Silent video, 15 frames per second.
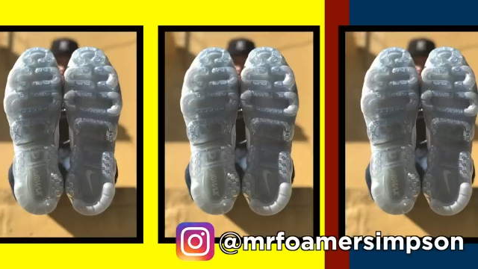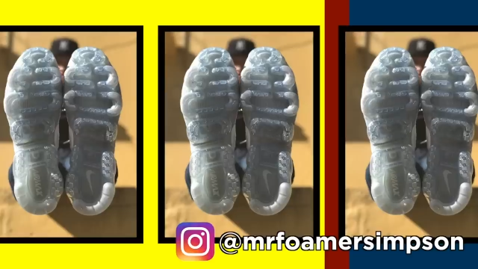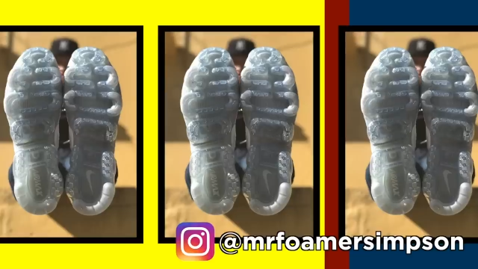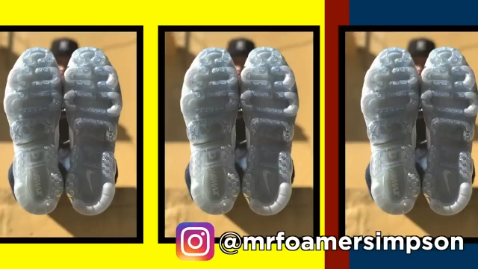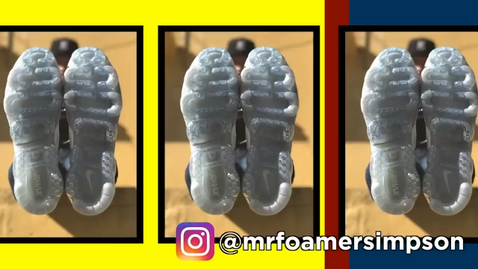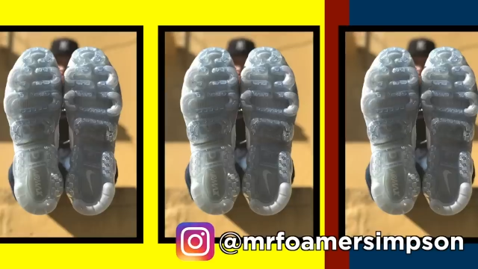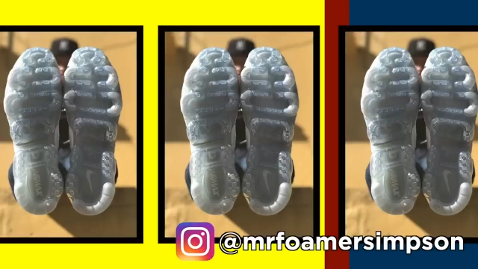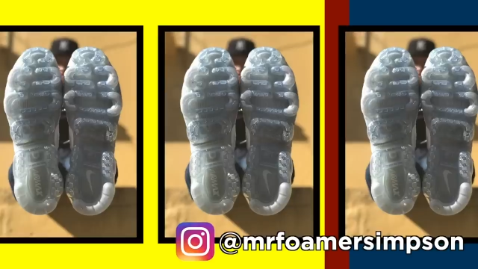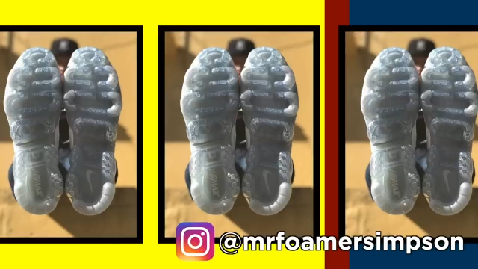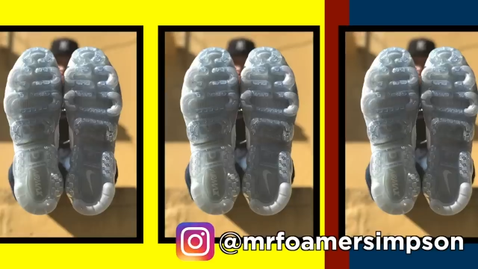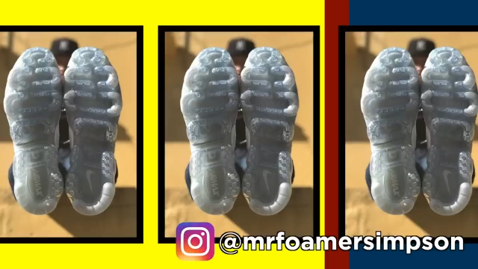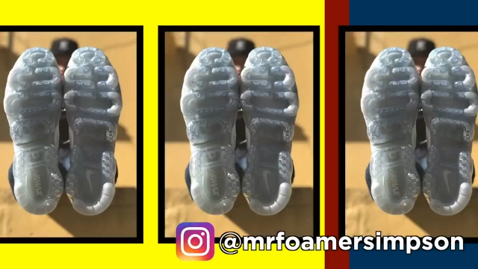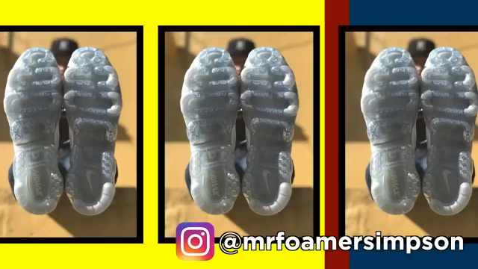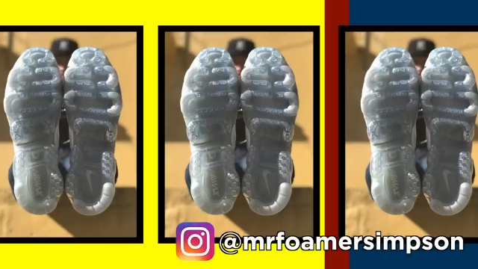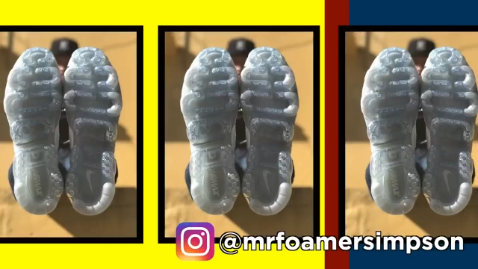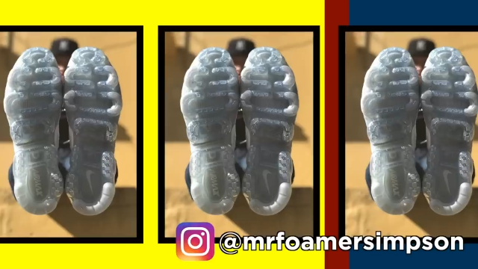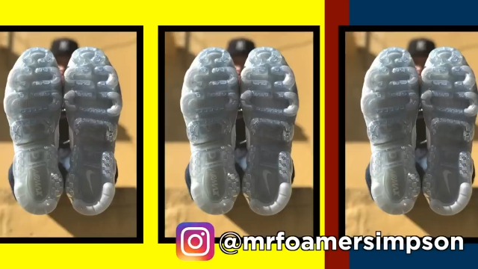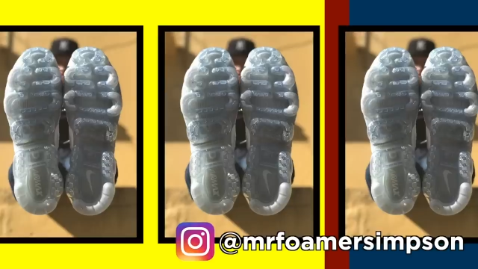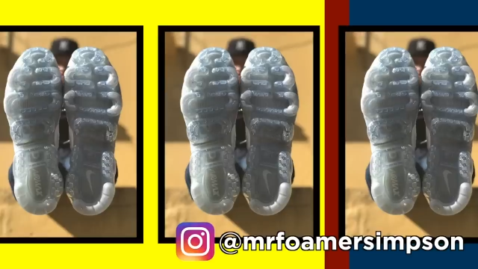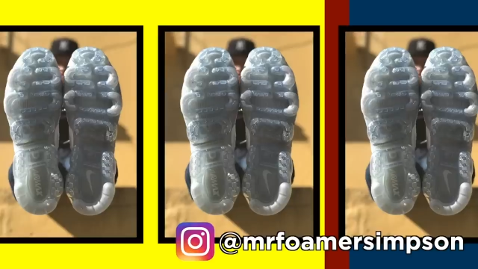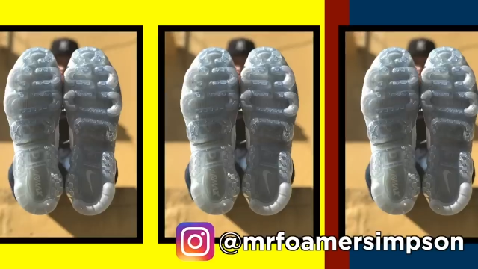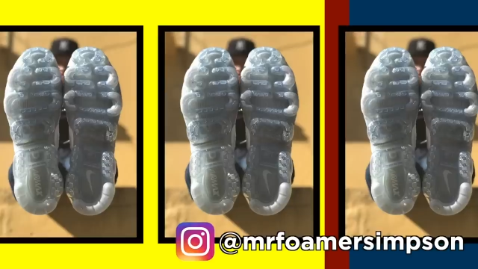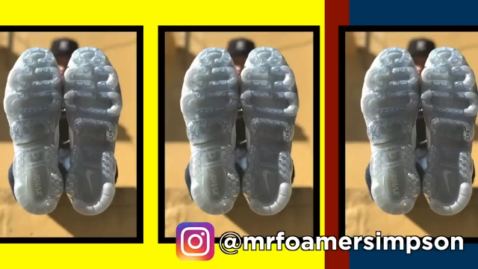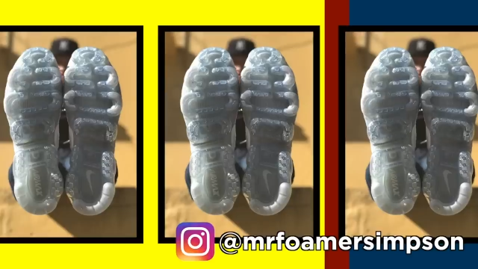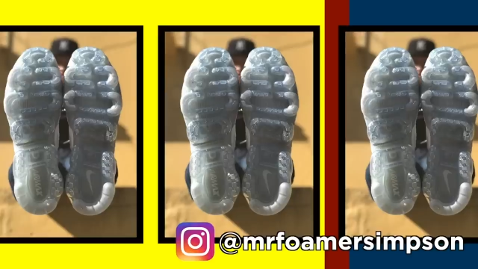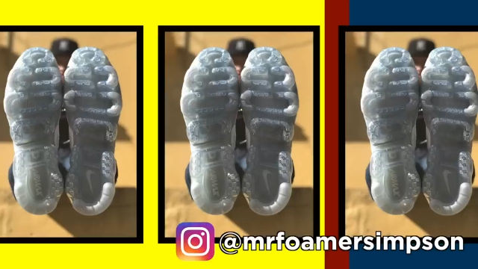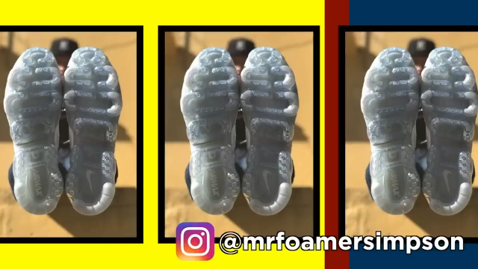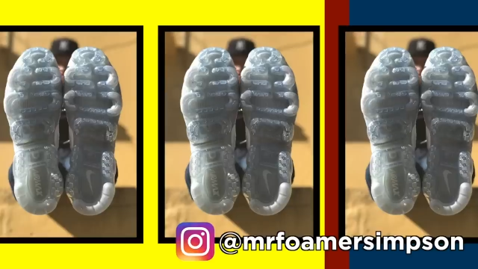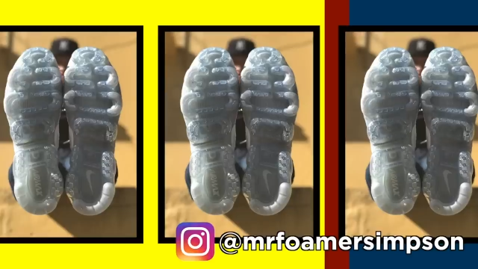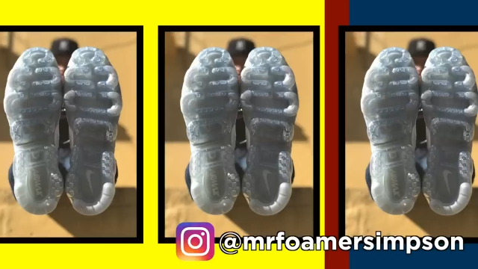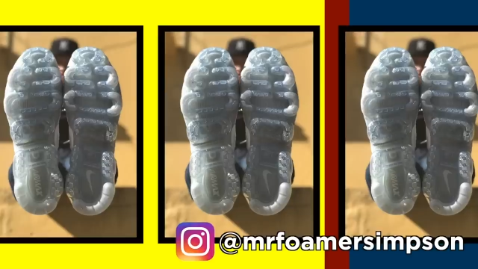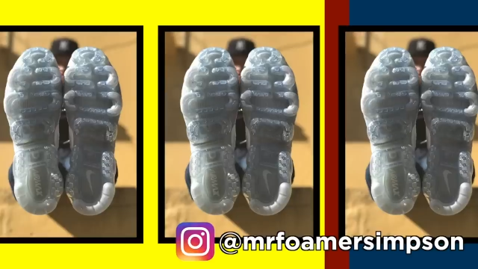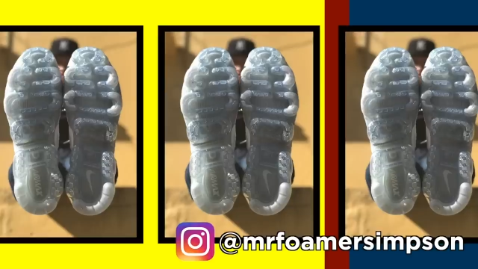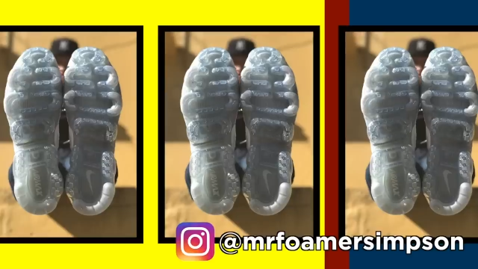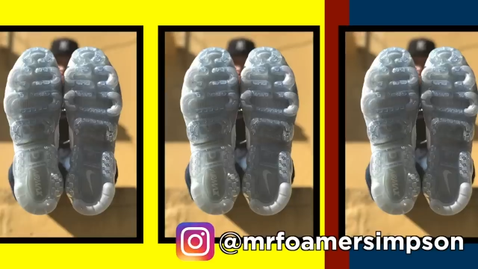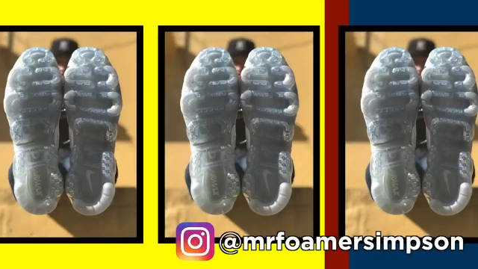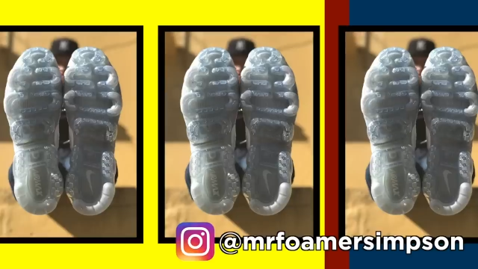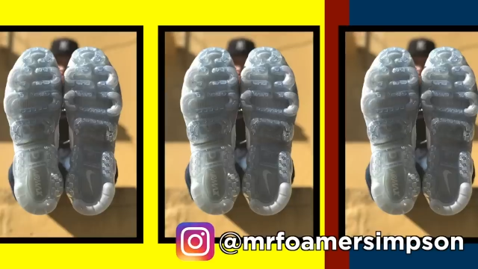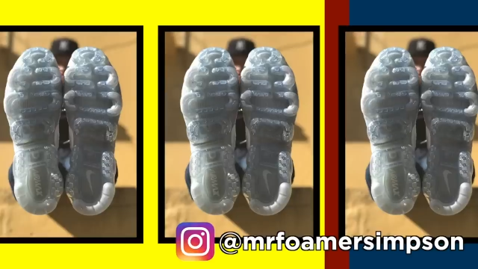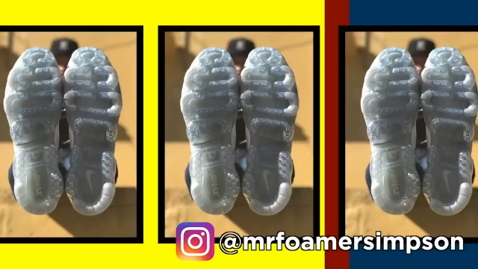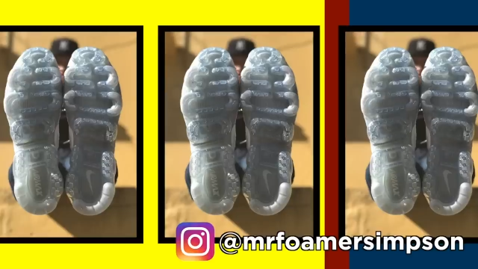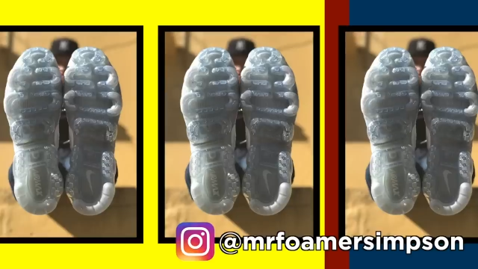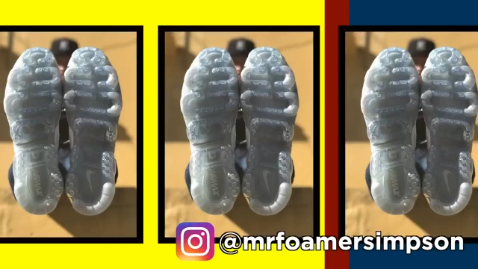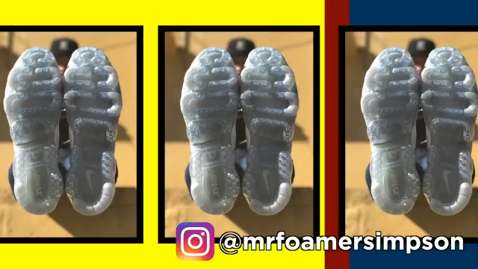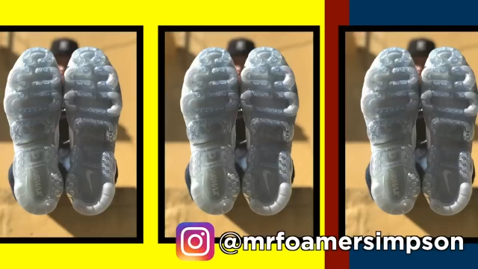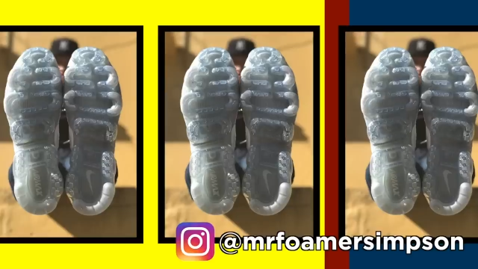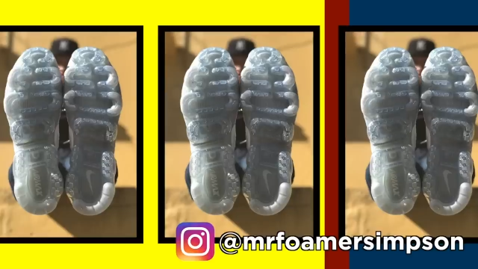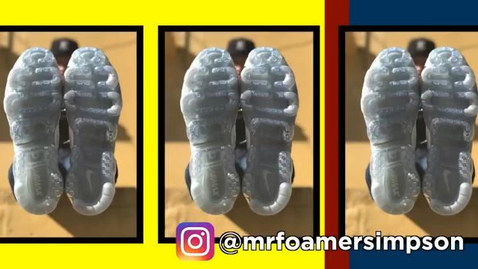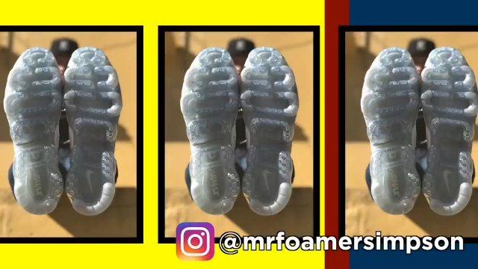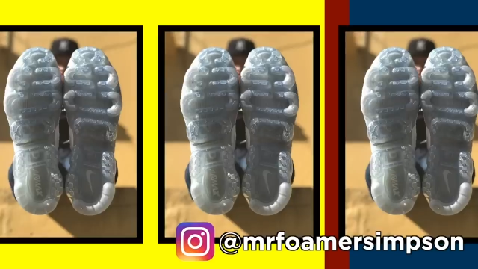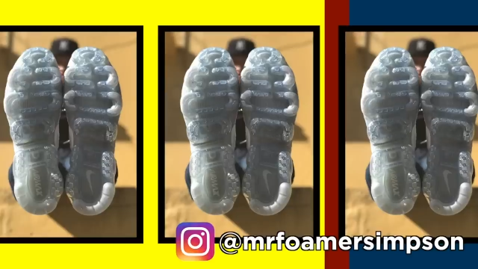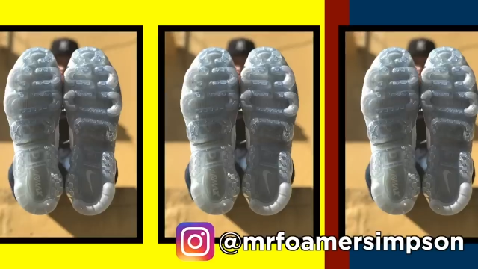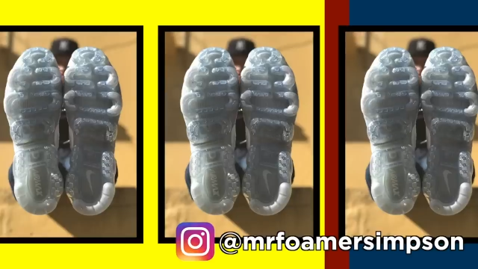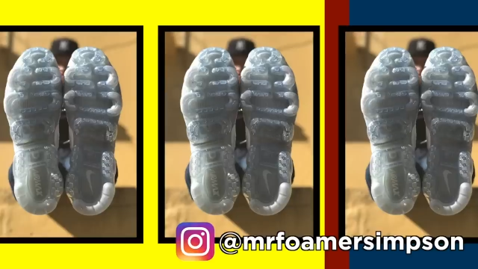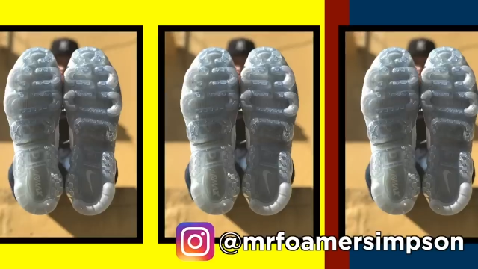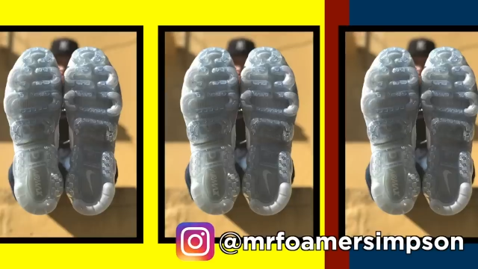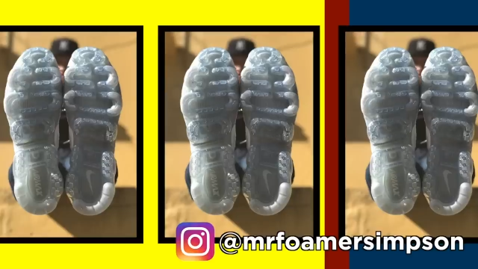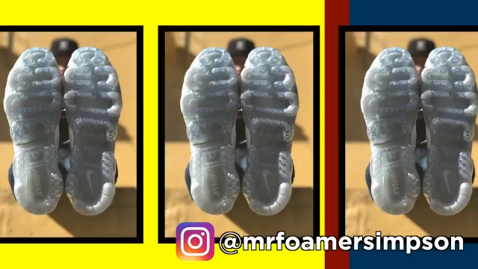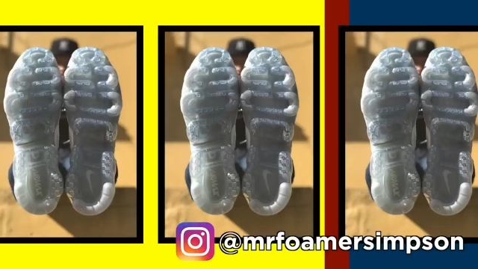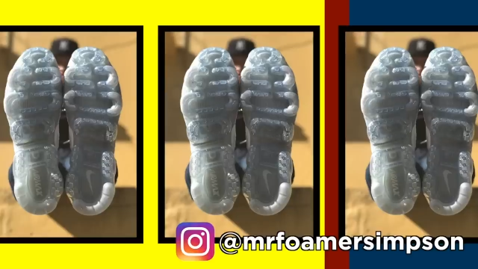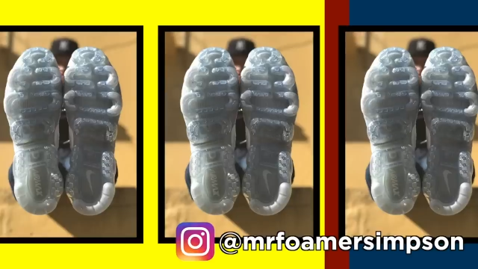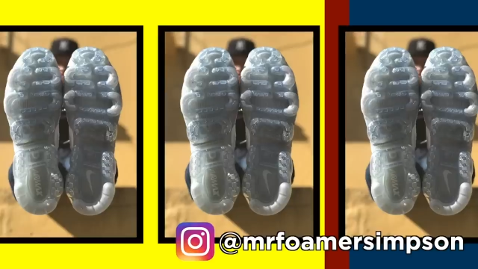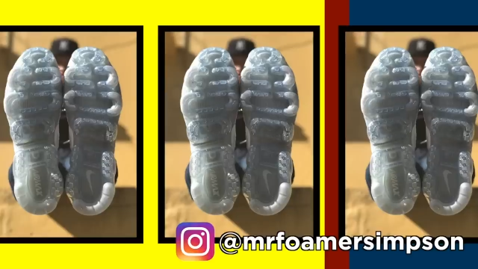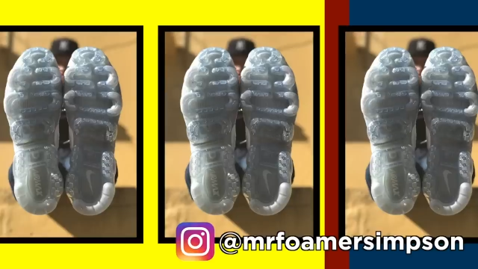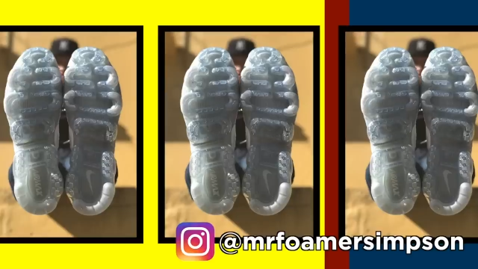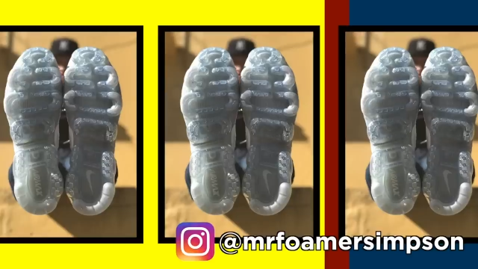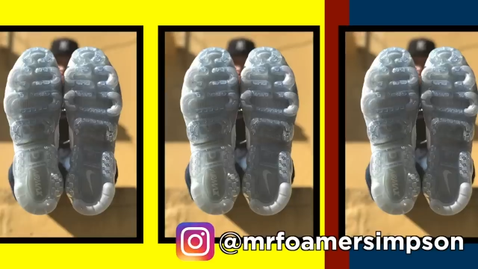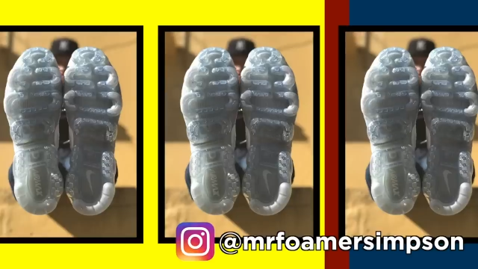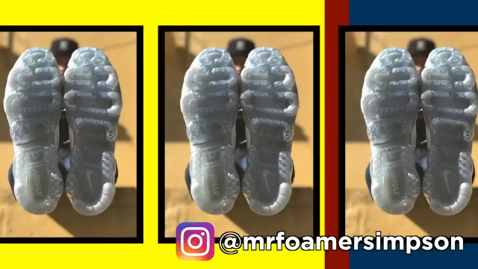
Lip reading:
[unreadable: no face in view]